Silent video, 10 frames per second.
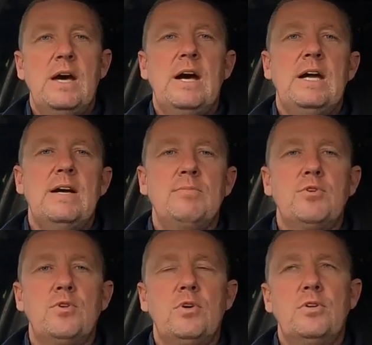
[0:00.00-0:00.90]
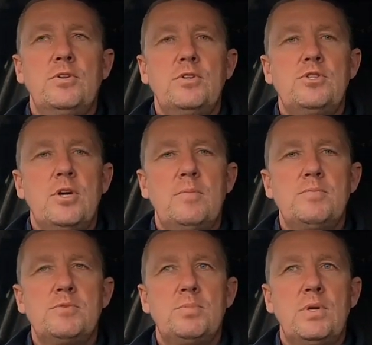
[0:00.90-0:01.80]
I am going to look at the
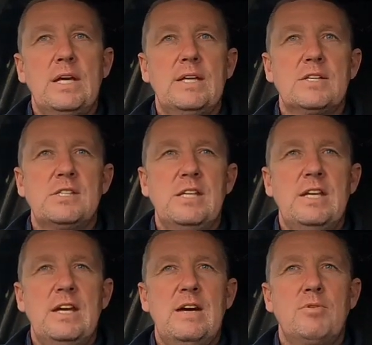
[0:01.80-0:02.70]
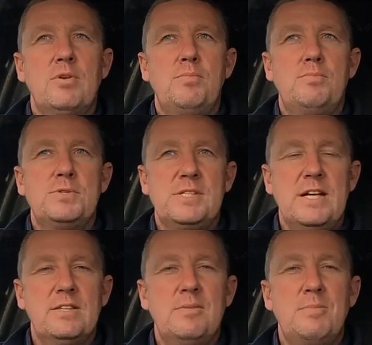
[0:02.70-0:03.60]
jobs, but like I say, I'm going to
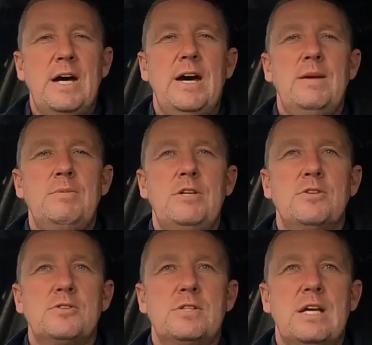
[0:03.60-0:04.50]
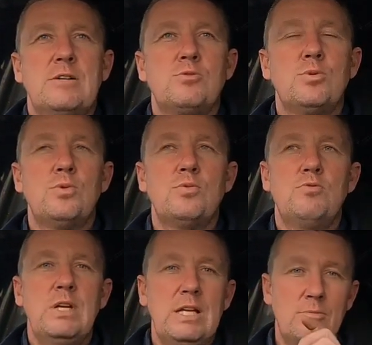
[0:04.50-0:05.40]
stack them high because I don't
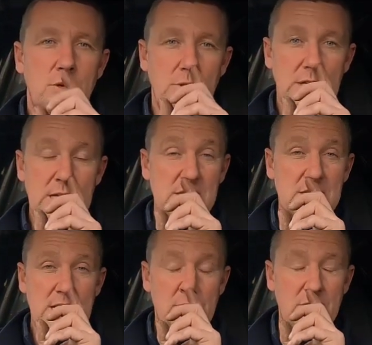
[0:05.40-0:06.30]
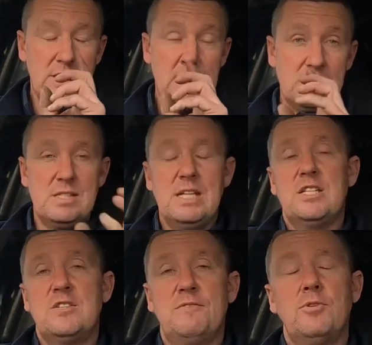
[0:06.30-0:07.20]
really want these now that
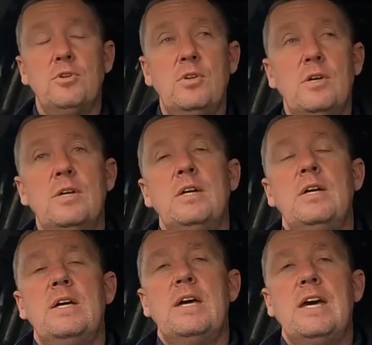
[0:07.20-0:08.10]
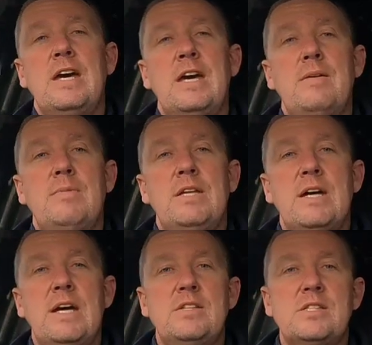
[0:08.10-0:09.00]
estate's full. In
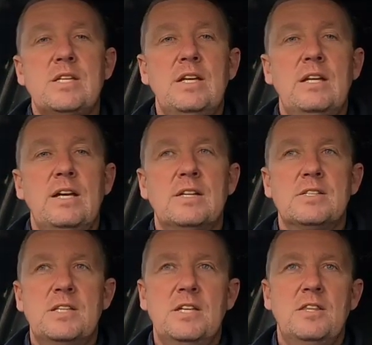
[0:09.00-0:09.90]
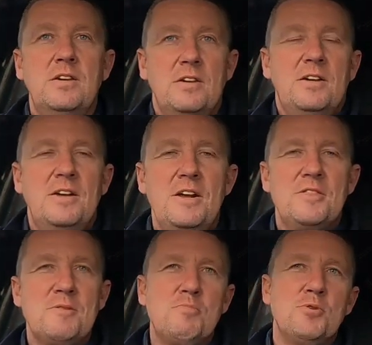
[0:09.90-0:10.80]
hindsight, like I say,
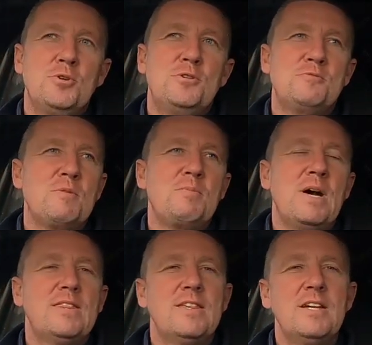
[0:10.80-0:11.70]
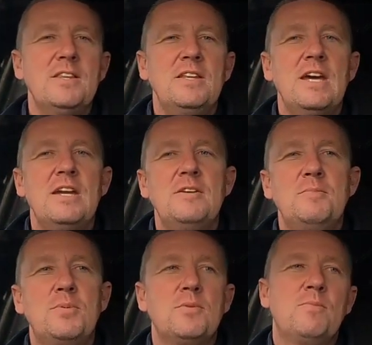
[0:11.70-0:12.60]
the brochures were a bad thing in the
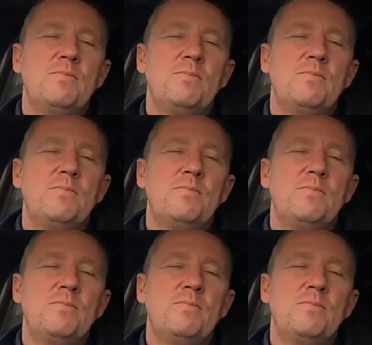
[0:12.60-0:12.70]
end, but